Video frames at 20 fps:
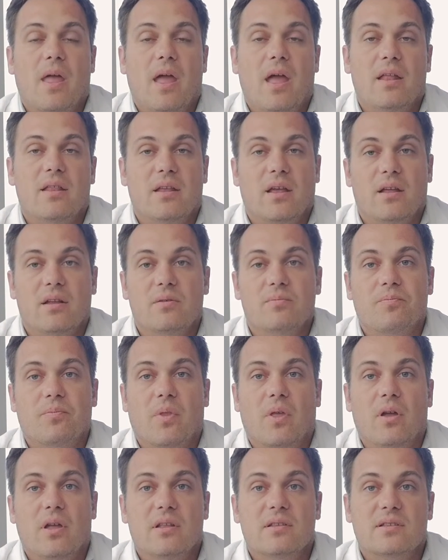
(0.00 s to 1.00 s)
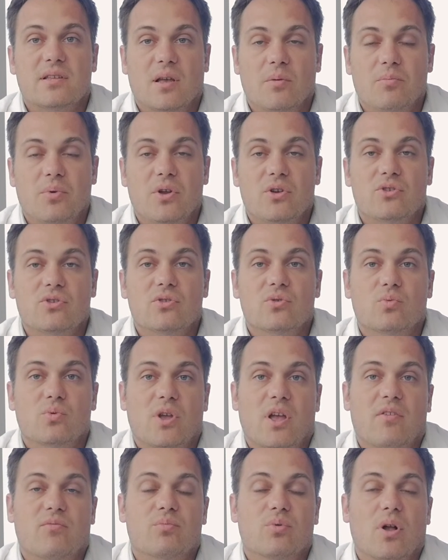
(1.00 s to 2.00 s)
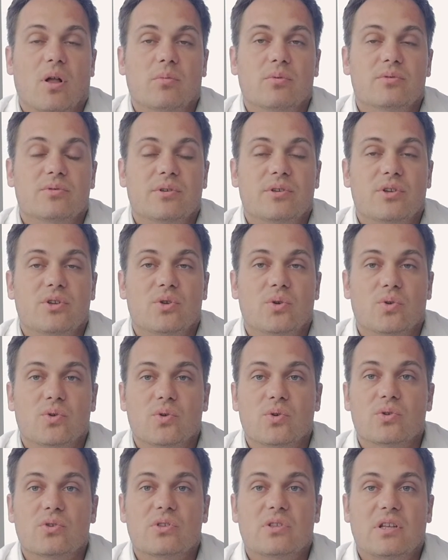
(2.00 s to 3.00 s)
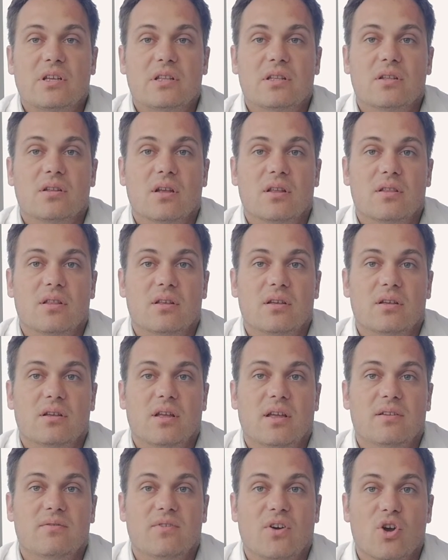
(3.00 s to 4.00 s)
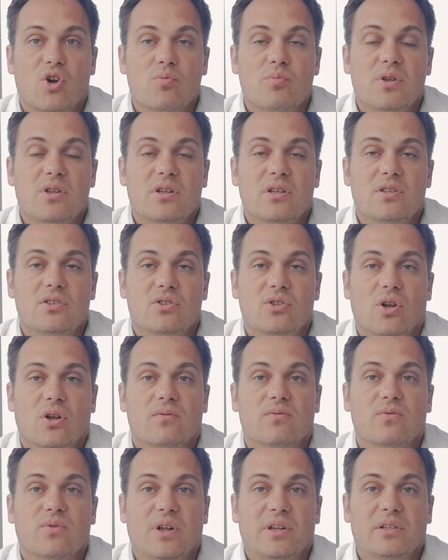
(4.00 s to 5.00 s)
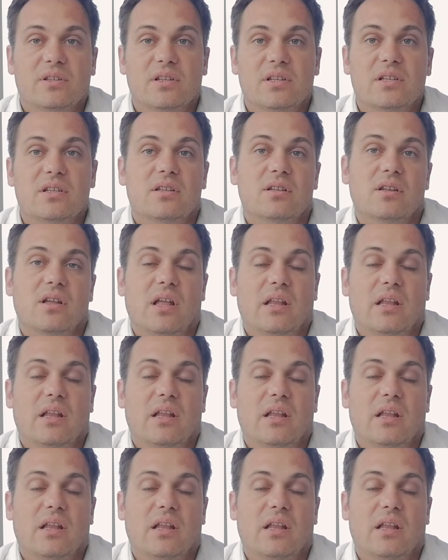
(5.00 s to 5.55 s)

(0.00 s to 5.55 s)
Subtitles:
And then in some patients we have problems in the uterus that the environment is not friendly,